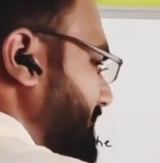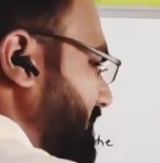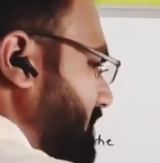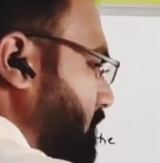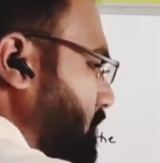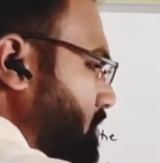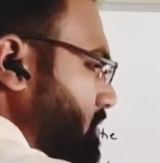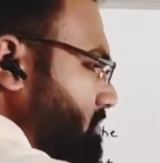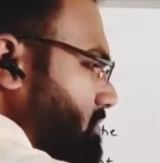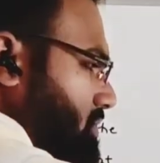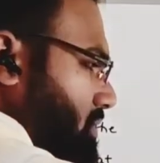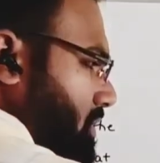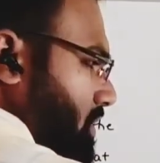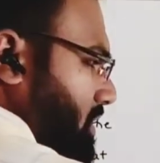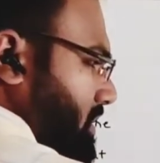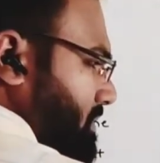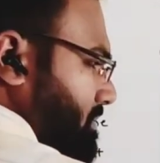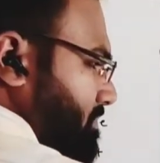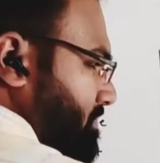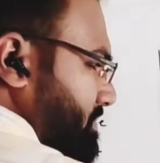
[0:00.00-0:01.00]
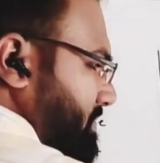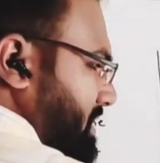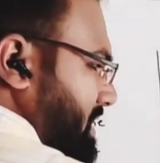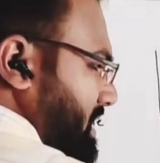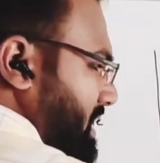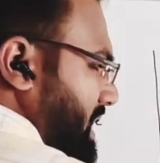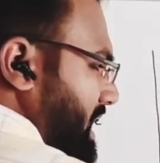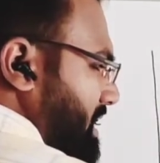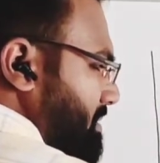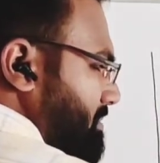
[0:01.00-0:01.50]
Ohm's law.
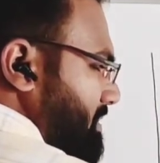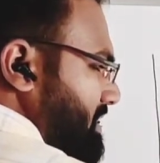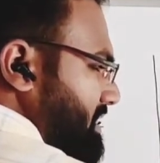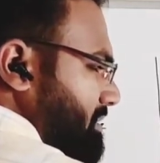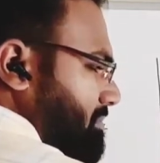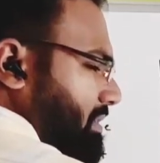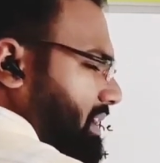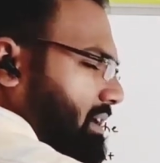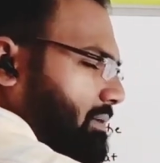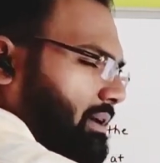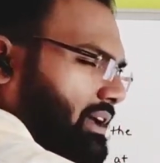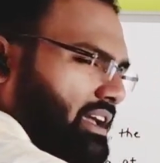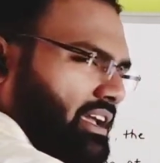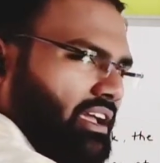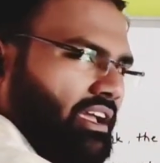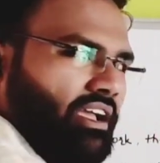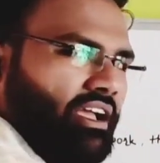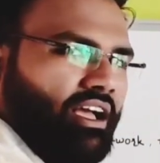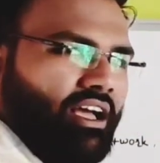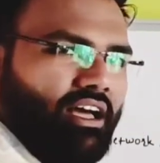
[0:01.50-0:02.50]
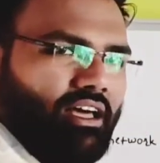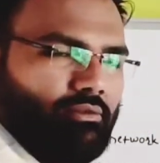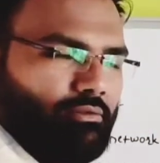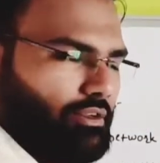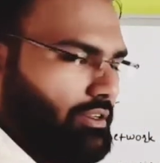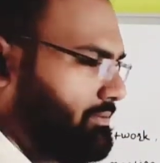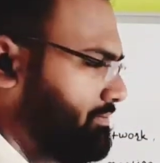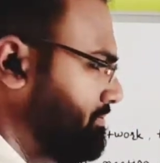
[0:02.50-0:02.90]
I multiply by R1.